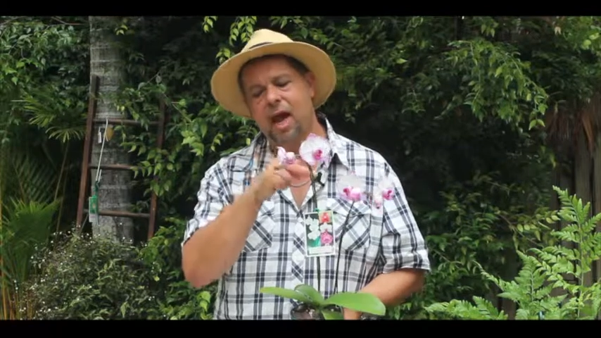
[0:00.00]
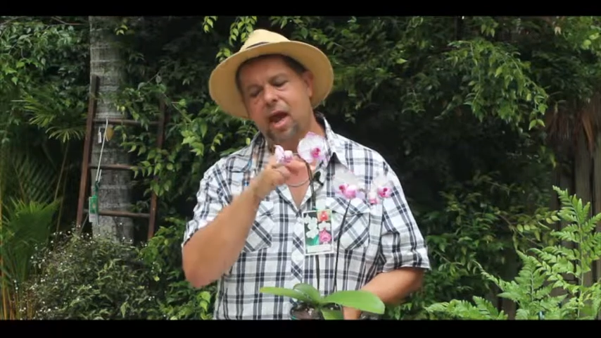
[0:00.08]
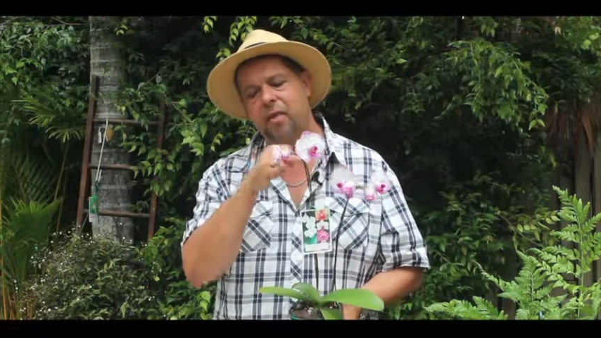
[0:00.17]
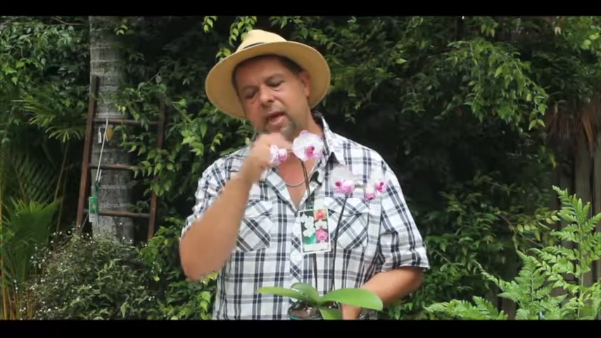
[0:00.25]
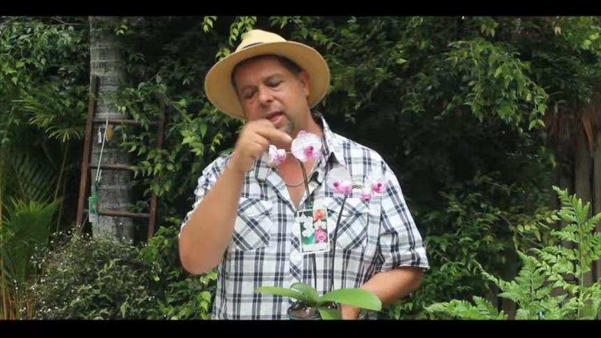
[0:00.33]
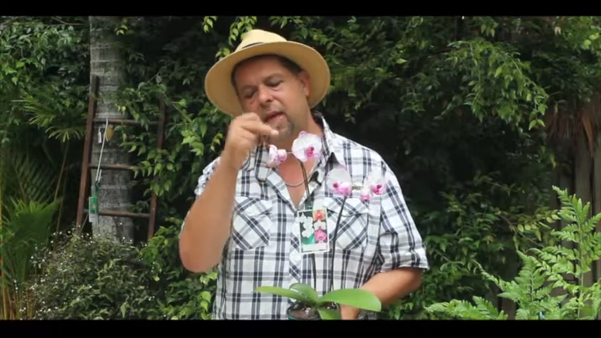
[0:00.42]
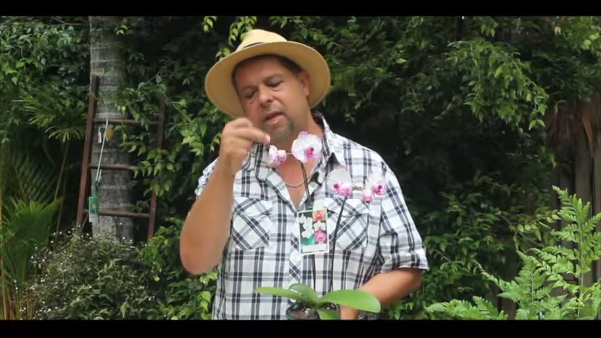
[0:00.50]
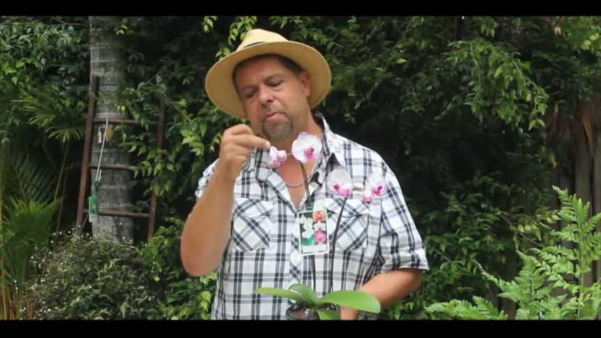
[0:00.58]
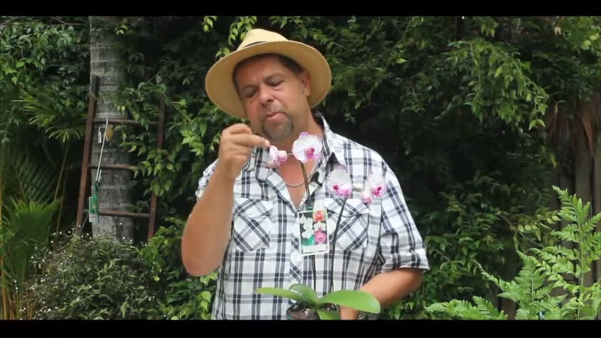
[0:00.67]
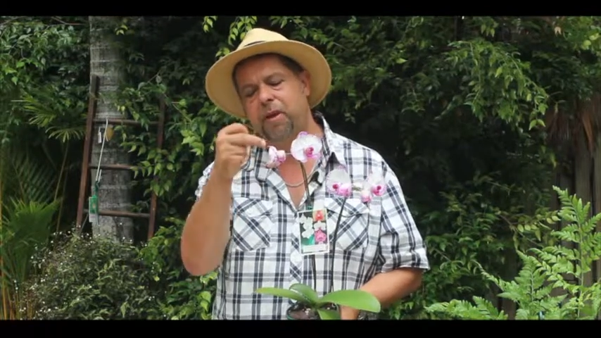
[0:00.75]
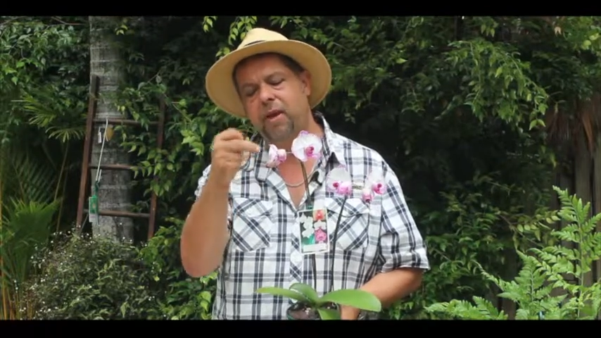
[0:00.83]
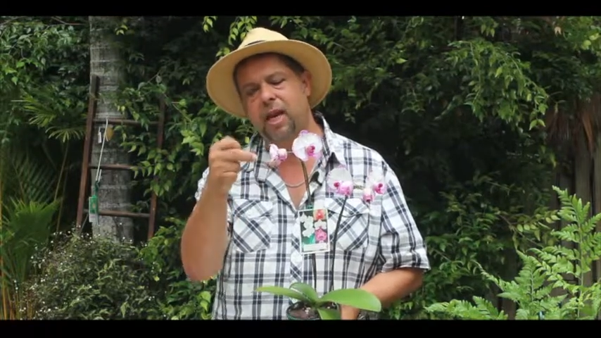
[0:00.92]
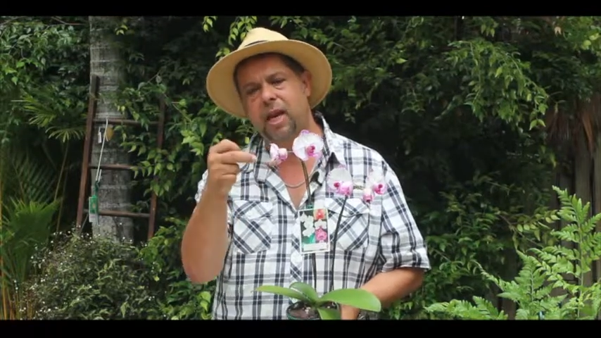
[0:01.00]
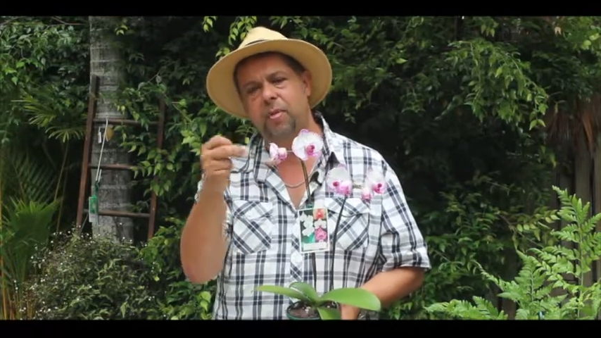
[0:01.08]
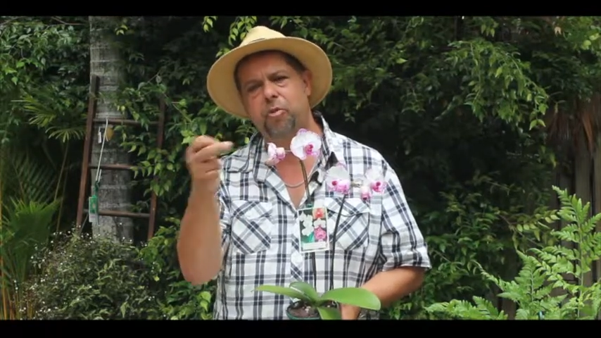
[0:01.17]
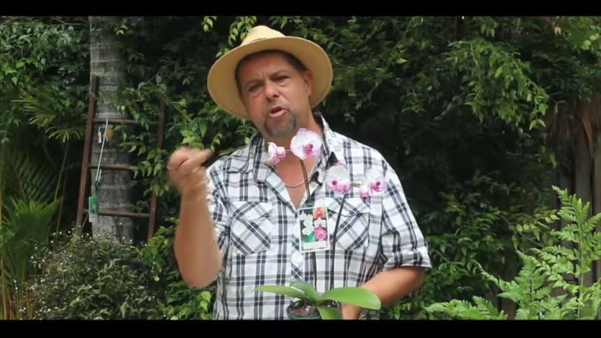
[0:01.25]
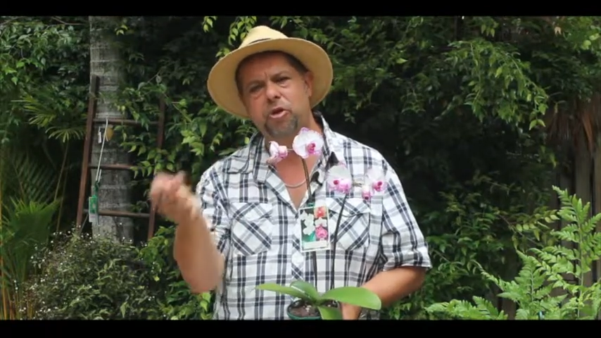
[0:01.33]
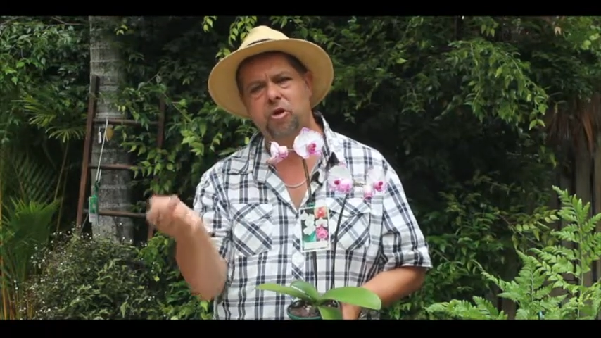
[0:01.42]
and they keep getting
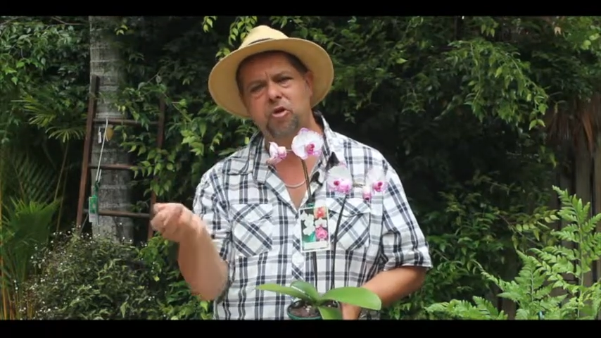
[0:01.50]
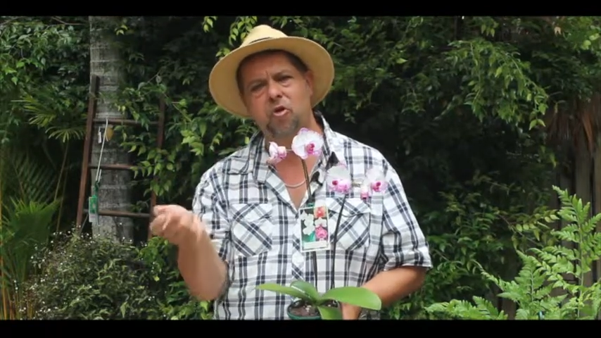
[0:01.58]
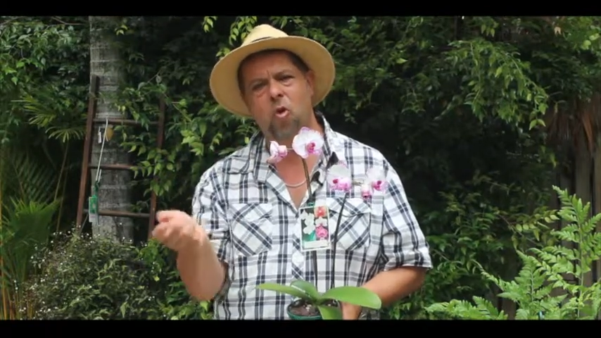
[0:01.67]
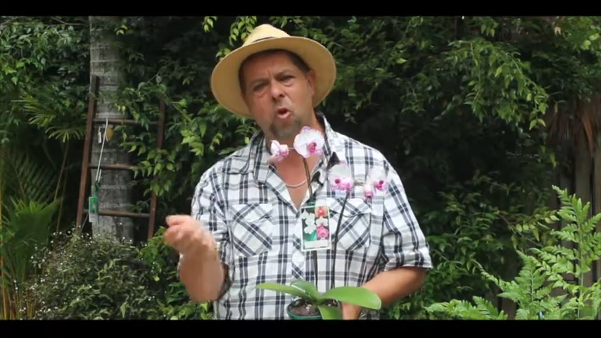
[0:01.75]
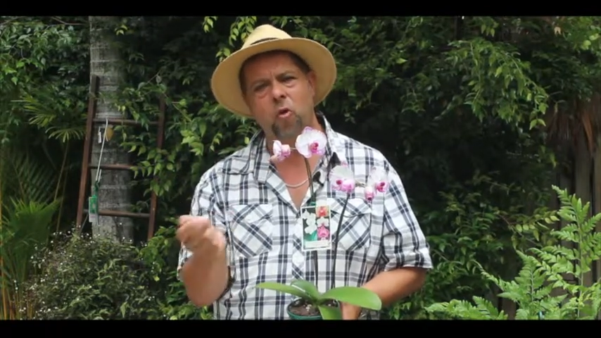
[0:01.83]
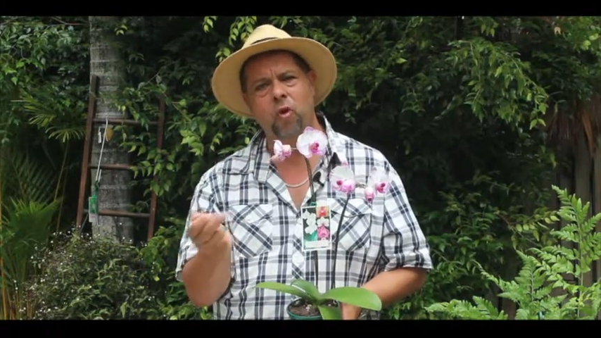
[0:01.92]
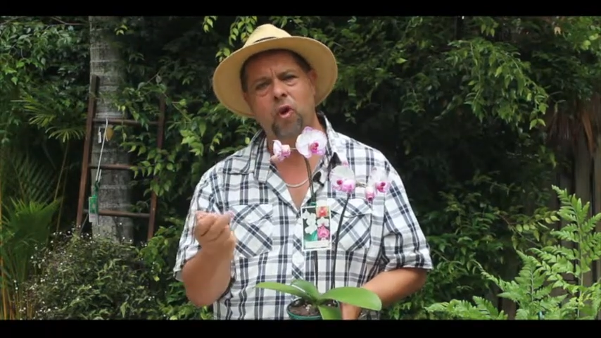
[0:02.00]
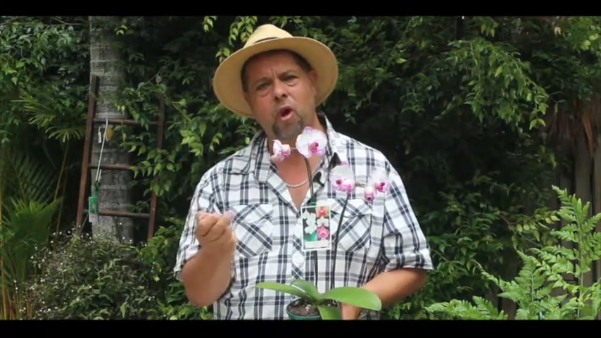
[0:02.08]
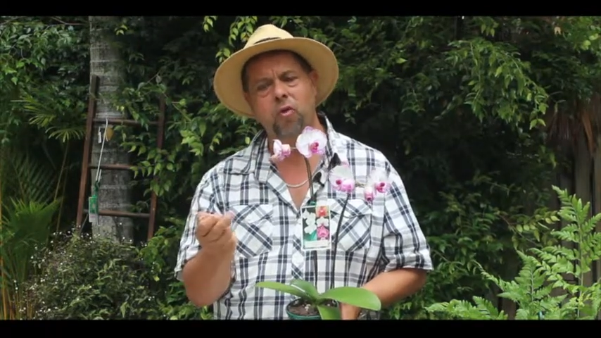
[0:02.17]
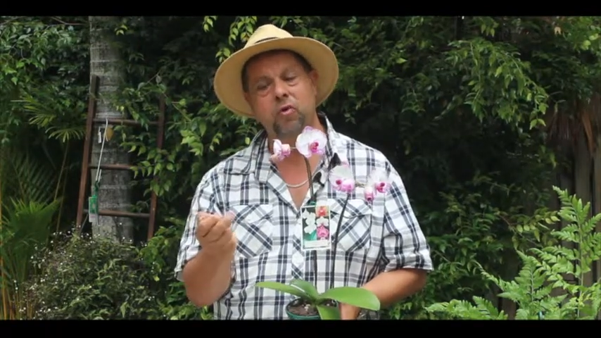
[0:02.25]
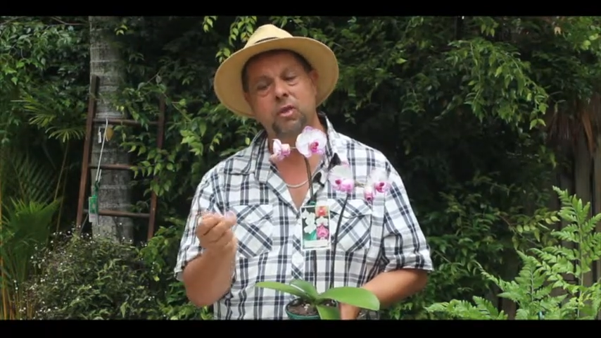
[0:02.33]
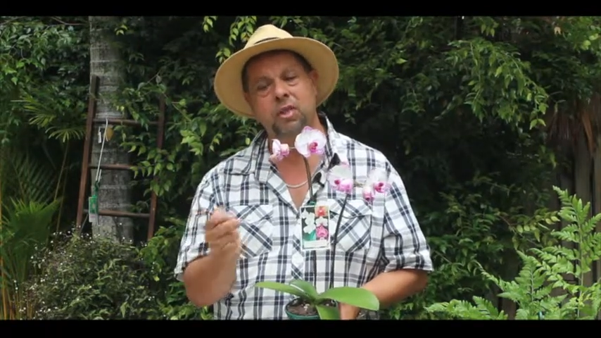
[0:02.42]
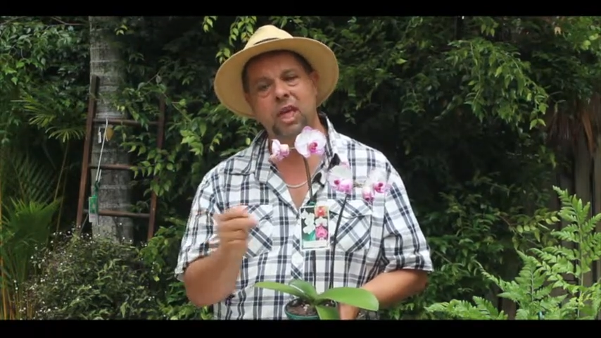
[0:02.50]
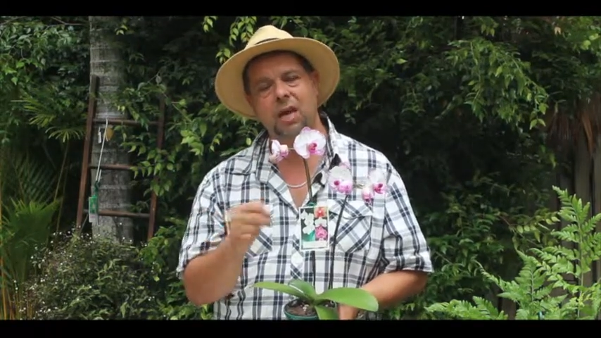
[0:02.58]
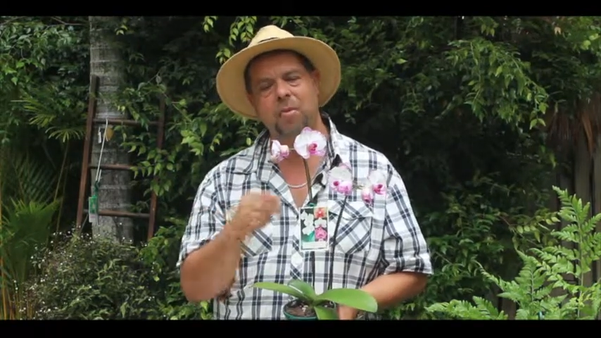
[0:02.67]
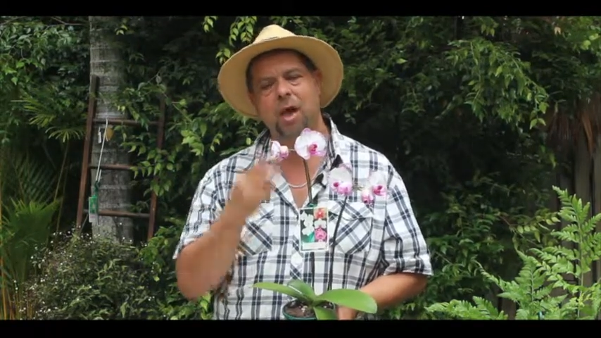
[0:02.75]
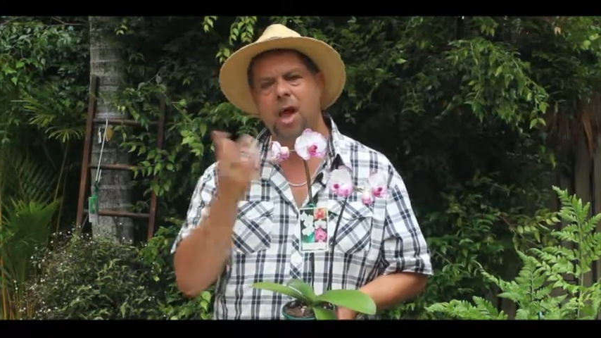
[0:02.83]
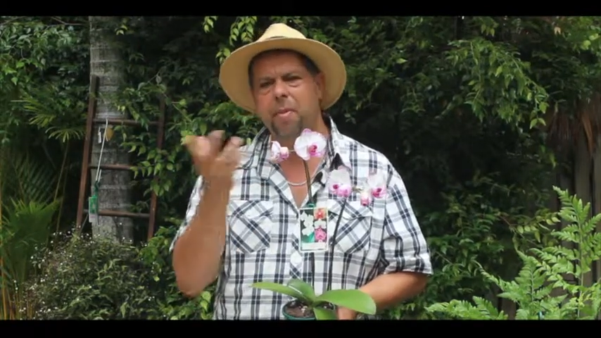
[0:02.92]
produced all along the stem.